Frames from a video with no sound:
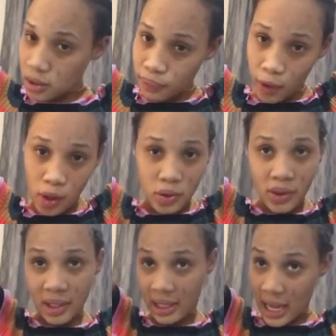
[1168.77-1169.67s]
On to the
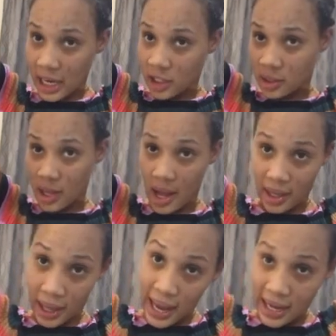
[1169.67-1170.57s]
next
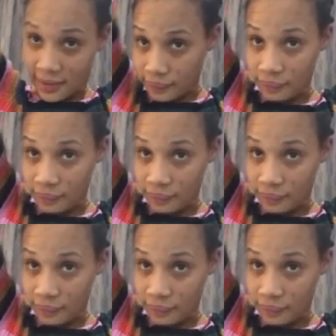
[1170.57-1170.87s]
again.